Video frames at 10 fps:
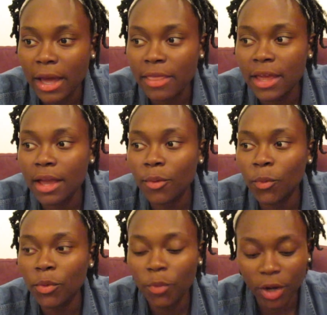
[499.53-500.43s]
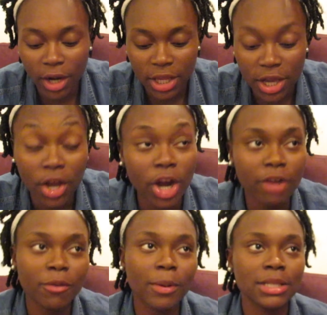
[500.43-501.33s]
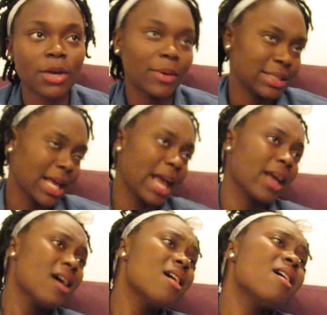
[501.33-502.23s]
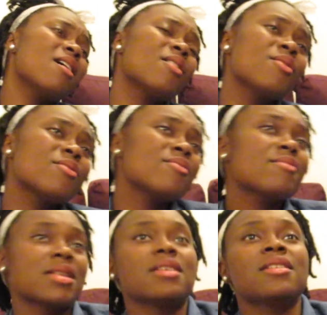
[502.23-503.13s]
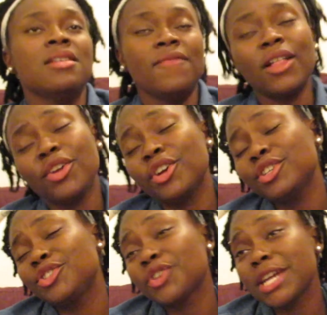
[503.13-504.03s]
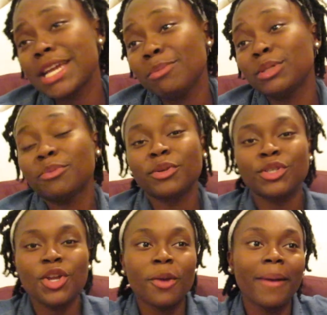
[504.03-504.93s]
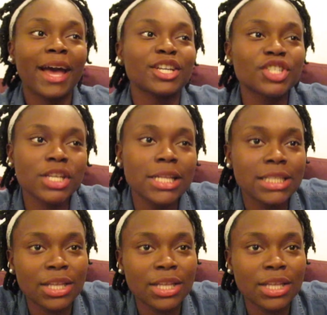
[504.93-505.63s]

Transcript: I think when we're younger, everyone's always like, oh, follow your dreams and pursue your passions.